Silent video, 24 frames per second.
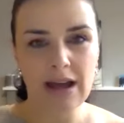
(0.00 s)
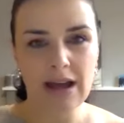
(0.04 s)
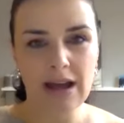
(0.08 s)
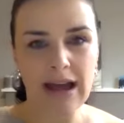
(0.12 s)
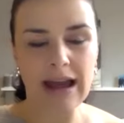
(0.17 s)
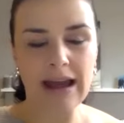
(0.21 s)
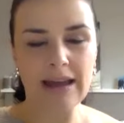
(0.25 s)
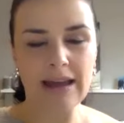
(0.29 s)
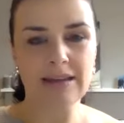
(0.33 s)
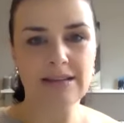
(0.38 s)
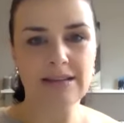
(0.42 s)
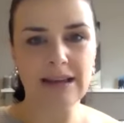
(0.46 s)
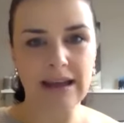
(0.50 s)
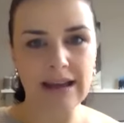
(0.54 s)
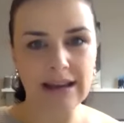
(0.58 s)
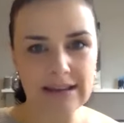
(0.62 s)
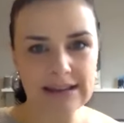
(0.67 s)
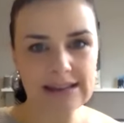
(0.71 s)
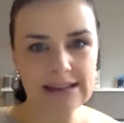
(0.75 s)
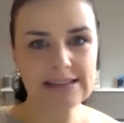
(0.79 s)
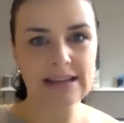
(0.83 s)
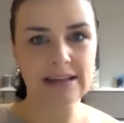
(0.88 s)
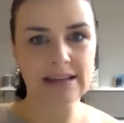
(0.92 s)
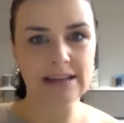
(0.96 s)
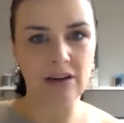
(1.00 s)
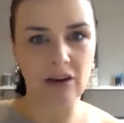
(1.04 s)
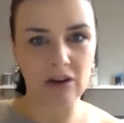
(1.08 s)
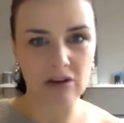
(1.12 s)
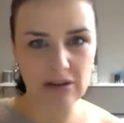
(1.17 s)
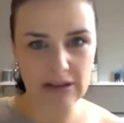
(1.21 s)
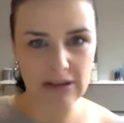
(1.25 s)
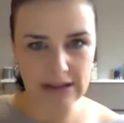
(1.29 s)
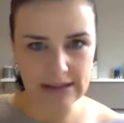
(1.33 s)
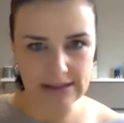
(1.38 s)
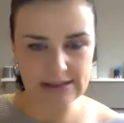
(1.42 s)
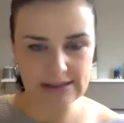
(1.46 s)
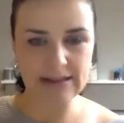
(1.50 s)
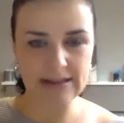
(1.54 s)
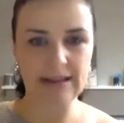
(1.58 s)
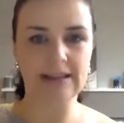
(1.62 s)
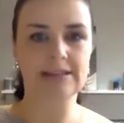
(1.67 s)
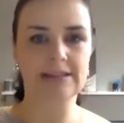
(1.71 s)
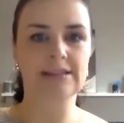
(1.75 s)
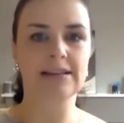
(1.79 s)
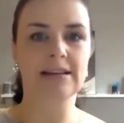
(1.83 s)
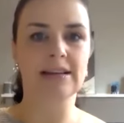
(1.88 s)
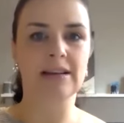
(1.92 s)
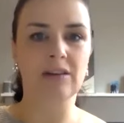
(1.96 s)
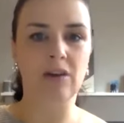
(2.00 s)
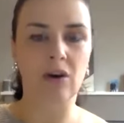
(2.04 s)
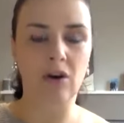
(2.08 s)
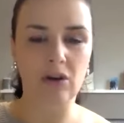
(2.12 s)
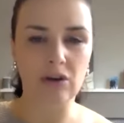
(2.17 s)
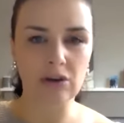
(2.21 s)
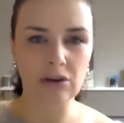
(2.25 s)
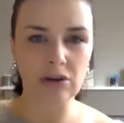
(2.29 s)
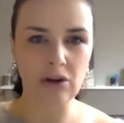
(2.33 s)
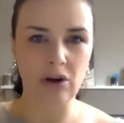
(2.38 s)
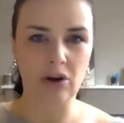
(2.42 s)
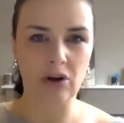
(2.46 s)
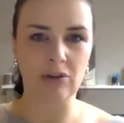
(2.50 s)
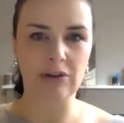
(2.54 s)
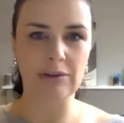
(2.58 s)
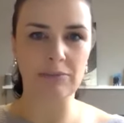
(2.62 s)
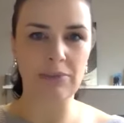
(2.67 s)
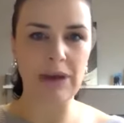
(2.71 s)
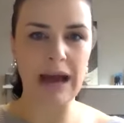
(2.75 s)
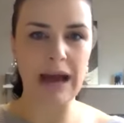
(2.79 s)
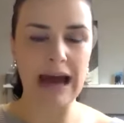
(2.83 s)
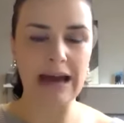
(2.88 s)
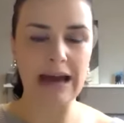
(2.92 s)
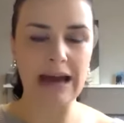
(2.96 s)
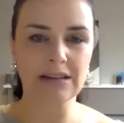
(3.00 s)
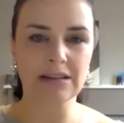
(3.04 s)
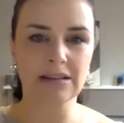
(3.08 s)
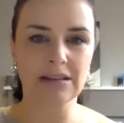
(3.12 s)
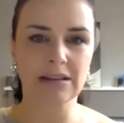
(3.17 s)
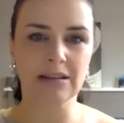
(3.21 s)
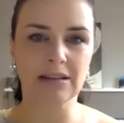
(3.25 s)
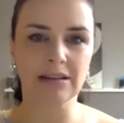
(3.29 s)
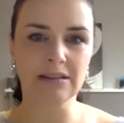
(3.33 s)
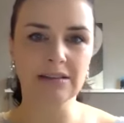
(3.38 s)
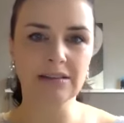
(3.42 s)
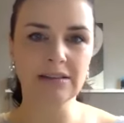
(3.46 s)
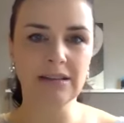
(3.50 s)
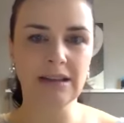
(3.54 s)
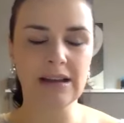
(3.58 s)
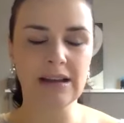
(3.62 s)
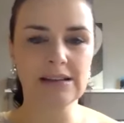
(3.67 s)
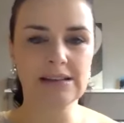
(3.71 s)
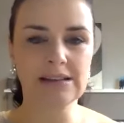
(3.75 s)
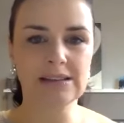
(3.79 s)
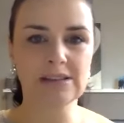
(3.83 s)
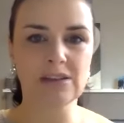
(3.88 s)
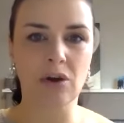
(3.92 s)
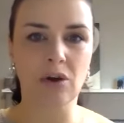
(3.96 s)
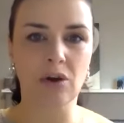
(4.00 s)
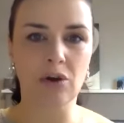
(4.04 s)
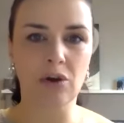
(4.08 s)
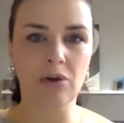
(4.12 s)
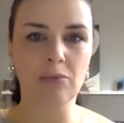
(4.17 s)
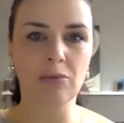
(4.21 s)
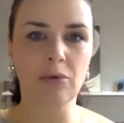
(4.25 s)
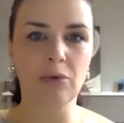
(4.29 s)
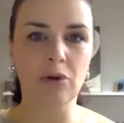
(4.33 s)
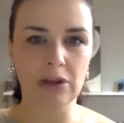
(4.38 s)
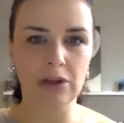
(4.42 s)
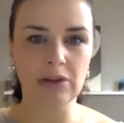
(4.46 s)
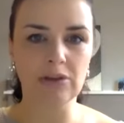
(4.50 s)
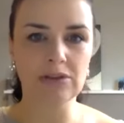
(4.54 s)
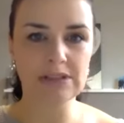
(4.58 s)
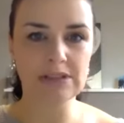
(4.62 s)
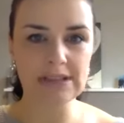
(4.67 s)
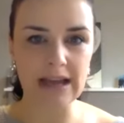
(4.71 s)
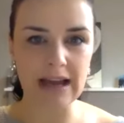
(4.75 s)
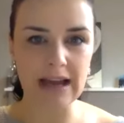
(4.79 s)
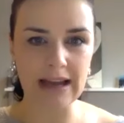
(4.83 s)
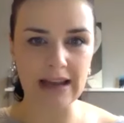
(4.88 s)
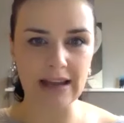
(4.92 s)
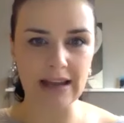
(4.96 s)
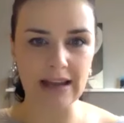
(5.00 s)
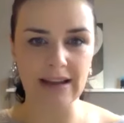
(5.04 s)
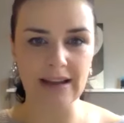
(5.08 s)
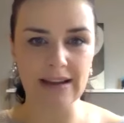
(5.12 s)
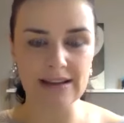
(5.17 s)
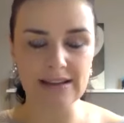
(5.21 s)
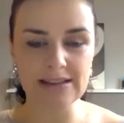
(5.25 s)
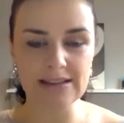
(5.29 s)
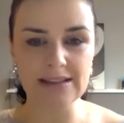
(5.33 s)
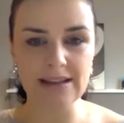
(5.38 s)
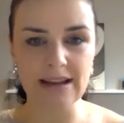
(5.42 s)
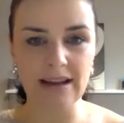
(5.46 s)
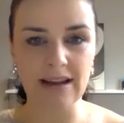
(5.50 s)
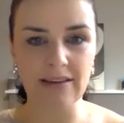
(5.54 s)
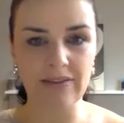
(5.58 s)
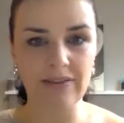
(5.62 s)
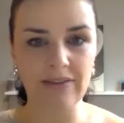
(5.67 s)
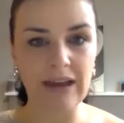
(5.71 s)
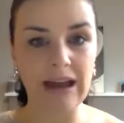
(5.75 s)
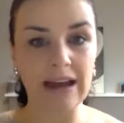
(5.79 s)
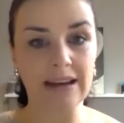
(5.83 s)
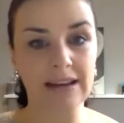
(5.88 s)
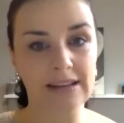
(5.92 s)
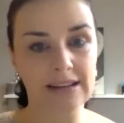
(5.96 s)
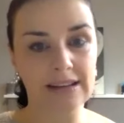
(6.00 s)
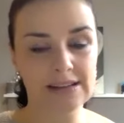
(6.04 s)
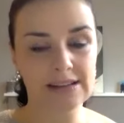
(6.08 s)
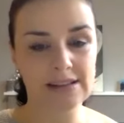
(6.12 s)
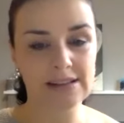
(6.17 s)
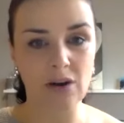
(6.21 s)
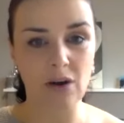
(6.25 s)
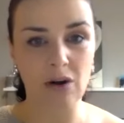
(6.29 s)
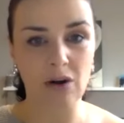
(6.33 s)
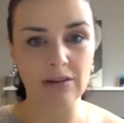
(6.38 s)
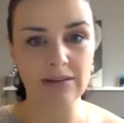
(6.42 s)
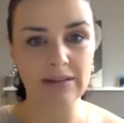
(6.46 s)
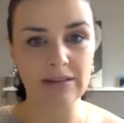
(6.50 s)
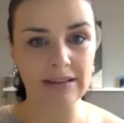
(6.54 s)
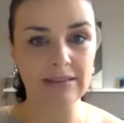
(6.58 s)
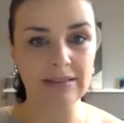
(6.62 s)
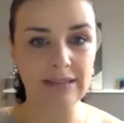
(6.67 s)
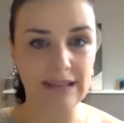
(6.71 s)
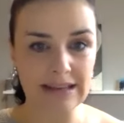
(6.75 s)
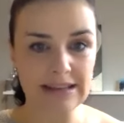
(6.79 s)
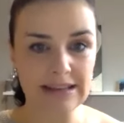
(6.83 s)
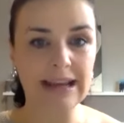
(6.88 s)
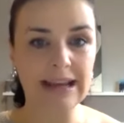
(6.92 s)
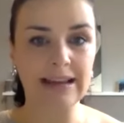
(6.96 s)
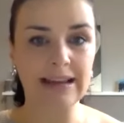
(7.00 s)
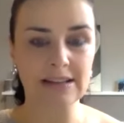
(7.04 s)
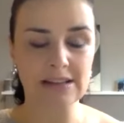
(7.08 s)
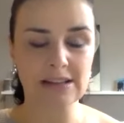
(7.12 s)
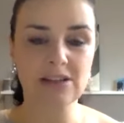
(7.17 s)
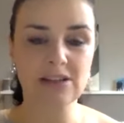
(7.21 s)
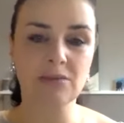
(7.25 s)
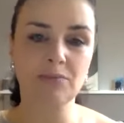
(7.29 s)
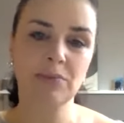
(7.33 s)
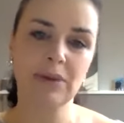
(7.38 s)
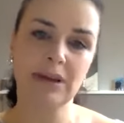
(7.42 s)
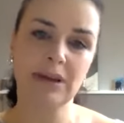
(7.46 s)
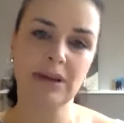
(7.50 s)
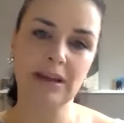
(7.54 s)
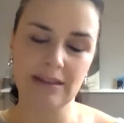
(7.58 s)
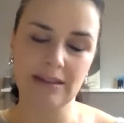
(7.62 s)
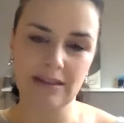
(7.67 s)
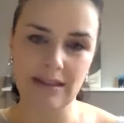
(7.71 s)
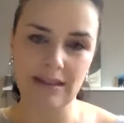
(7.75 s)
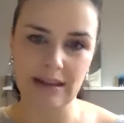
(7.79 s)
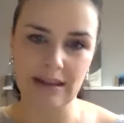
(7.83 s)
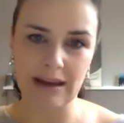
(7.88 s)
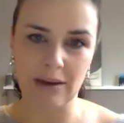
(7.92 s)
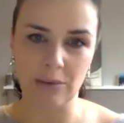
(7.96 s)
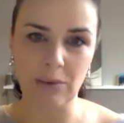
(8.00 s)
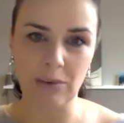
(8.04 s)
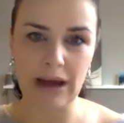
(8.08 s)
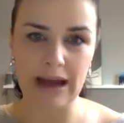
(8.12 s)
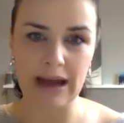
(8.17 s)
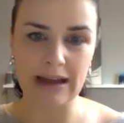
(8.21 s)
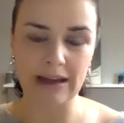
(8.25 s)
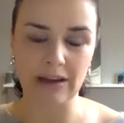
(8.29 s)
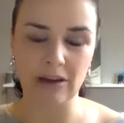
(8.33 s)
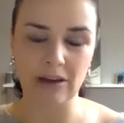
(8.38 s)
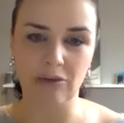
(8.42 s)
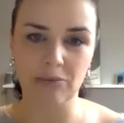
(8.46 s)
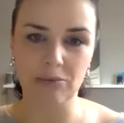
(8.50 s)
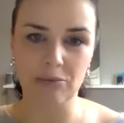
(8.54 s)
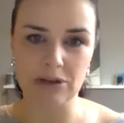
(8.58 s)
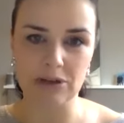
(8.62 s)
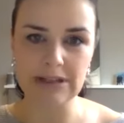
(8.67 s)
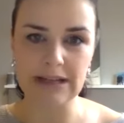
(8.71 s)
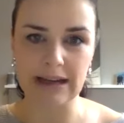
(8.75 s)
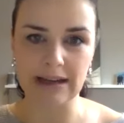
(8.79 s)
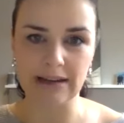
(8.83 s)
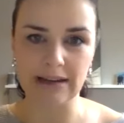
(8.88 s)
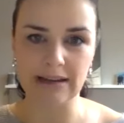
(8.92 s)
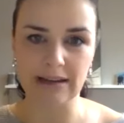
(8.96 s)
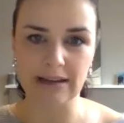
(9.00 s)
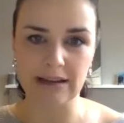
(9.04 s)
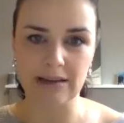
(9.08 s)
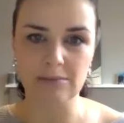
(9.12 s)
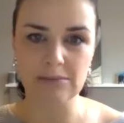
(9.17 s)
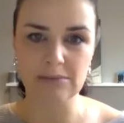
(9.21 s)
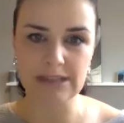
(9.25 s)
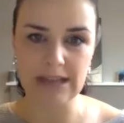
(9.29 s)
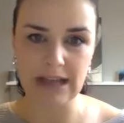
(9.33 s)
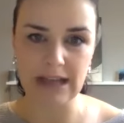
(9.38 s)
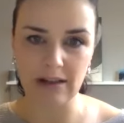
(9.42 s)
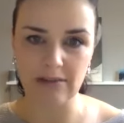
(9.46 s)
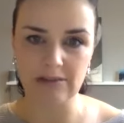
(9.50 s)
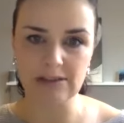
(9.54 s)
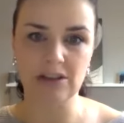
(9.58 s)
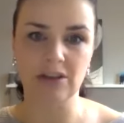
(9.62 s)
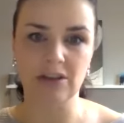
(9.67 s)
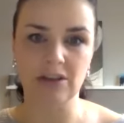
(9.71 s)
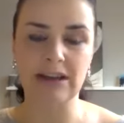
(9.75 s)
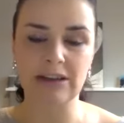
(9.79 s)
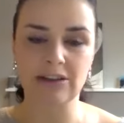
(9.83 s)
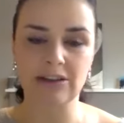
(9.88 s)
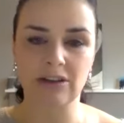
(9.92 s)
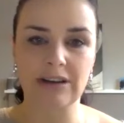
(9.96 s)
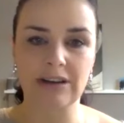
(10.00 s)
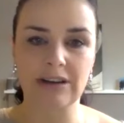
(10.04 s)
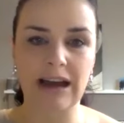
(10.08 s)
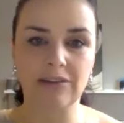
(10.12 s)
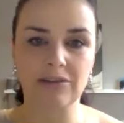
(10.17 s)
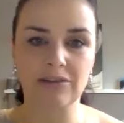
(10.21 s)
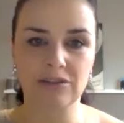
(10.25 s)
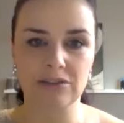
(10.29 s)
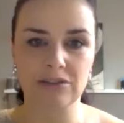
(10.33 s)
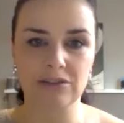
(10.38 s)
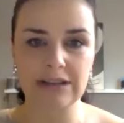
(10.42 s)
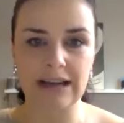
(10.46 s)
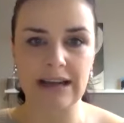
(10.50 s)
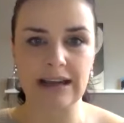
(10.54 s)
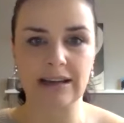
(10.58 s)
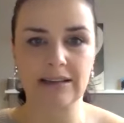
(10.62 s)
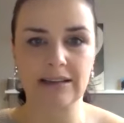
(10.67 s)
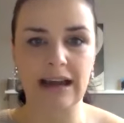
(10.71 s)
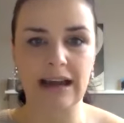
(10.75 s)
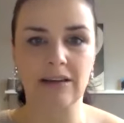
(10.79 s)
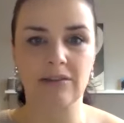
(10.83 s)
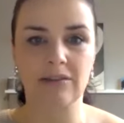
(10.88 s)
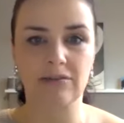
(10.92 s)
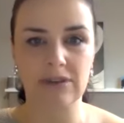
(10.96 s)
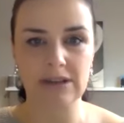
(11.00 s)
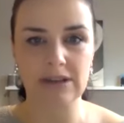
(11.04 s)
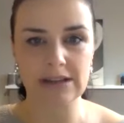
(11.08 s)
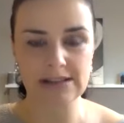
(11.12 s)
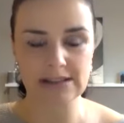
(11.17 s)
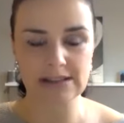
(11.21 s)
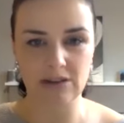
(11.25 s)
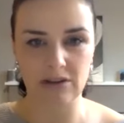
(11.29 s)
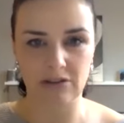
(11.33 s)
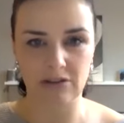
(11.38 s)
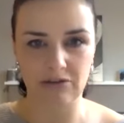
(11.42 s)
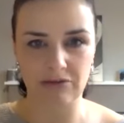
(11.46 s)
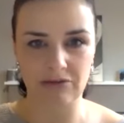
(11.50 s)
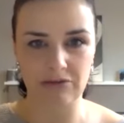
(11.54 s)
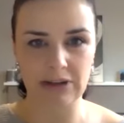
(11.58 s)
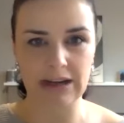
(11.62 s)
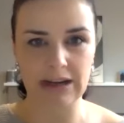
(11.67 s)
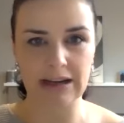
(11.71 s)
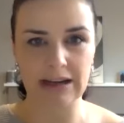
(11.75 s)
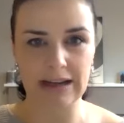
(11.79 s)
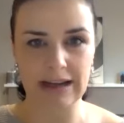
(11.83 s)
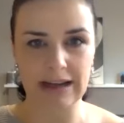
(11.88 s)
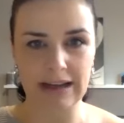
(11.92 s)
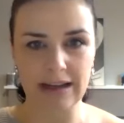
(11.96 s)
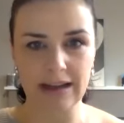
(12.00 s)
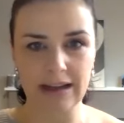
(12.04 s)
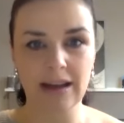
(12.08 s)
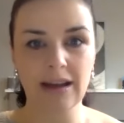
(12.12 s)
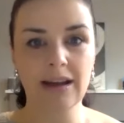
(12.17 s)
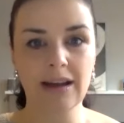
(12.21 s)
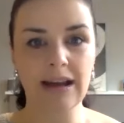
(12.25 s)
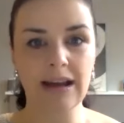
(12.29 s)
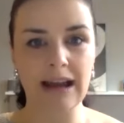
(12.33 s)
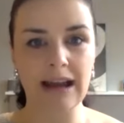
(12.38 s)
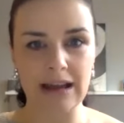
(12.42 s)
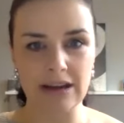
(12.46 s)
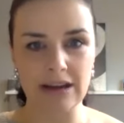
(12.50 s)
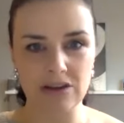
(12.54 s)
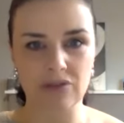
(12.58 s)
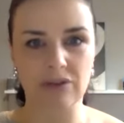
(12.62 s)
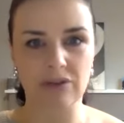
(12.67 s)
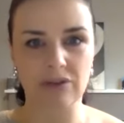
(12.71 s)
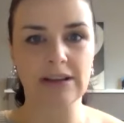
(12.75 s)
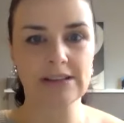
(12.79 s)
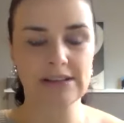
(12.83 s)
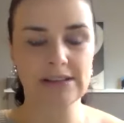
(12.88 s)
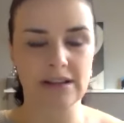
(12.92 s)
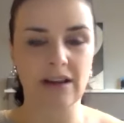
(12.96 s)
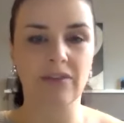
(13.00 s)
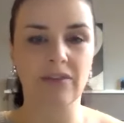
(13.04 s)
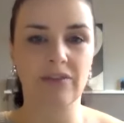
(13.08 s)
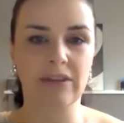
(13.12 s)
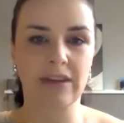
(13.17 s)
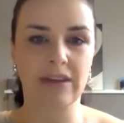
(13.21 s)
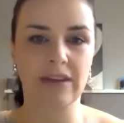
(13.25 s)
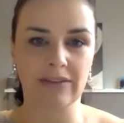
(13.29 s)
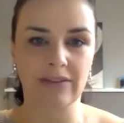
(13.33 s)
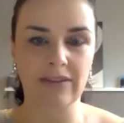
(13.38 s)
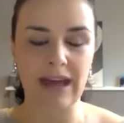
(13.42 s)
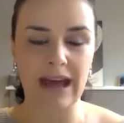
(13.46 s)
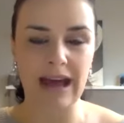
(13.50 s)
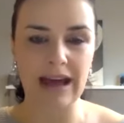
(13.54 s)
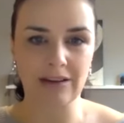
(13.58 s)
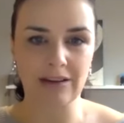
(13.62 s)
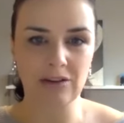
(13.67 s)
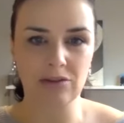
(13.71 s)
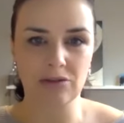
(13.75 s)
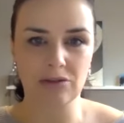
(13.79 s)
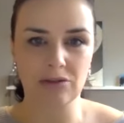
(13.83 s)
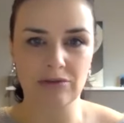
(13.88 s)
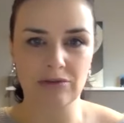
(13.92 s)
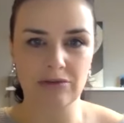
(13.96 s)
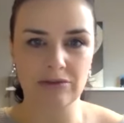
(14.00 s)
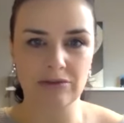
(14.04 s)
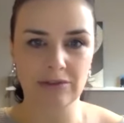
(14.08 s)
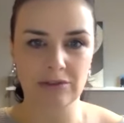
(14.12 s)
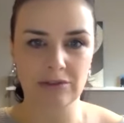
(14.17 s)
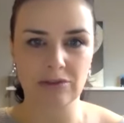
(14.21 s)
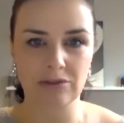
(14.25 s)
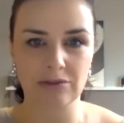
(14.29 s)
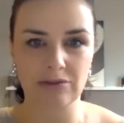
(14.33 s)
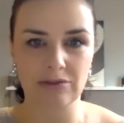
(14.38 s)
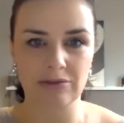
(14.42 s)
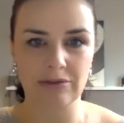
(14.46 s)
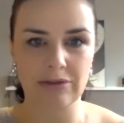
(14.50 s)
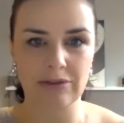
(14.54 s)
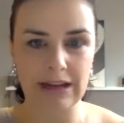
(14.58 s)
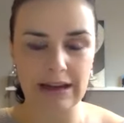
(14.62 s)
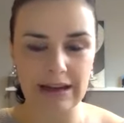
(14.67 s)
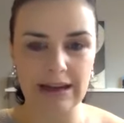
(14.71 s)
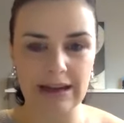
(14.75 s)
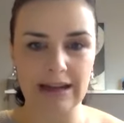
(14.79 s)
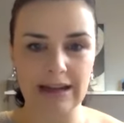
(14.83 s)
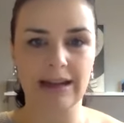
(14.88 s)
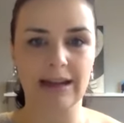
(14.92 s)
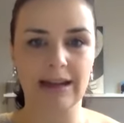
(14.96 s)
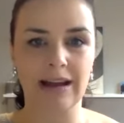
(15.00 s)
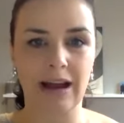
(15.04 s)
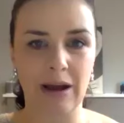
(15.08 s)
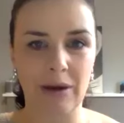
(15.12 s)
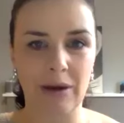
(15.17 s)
and it's an ongoing pattern. So what you're saying is that that tends to be their way of protecting themselves, so they don't have to take that risk of really entering something that could really